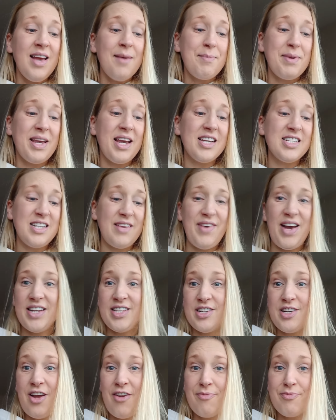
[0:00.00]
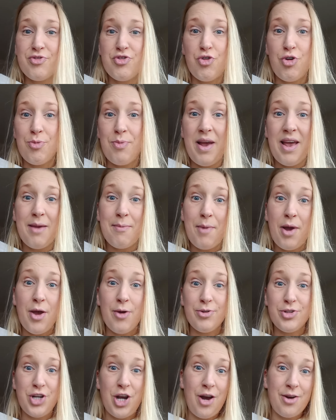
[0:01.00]
because I've had enough trauma in my
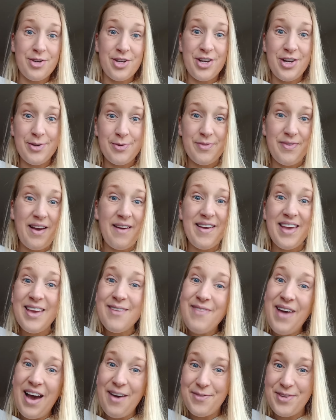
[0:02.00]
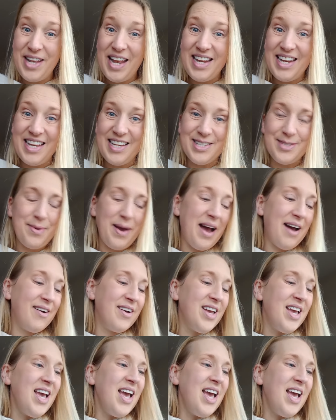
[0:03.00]
own childhood without him having any as well.